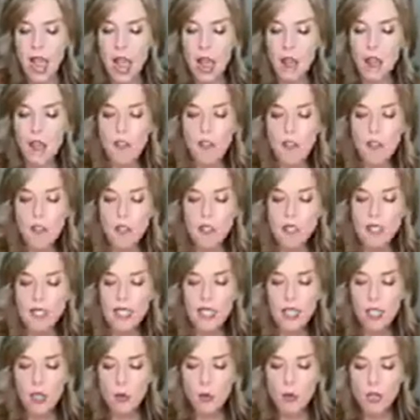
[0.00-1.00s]
And the first
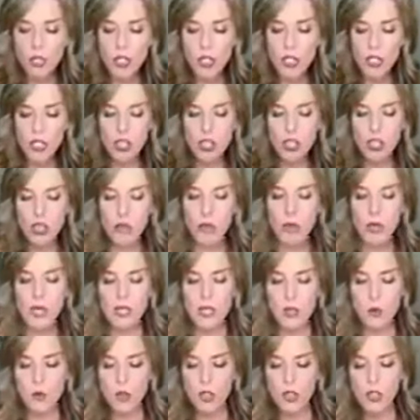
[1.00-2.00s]
thing I want you to do
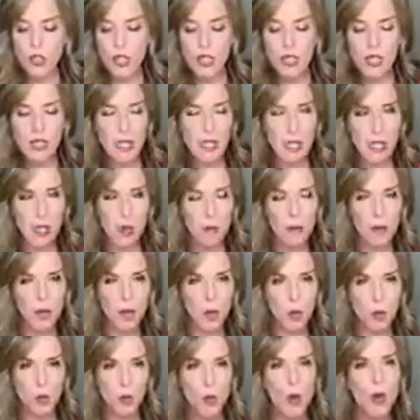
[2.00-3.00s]
is I want you to think
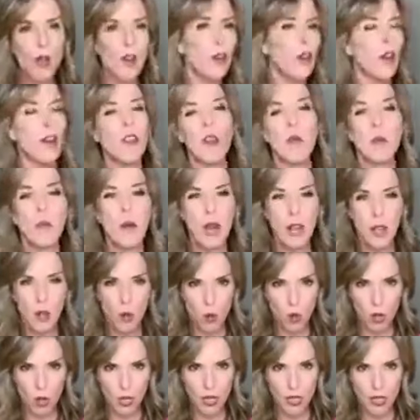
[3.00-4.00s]
about what are the
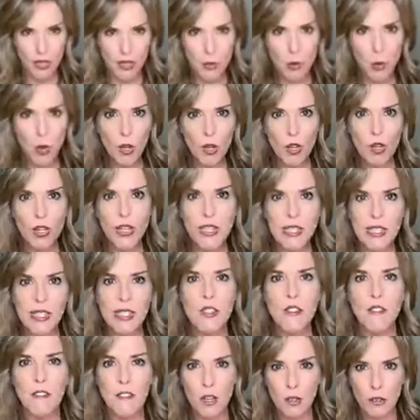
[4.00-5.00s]
priorities? What is
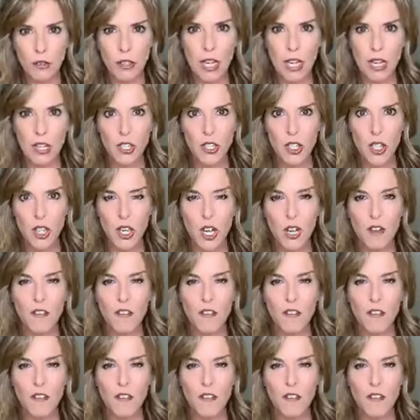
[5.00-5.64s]
the foundation?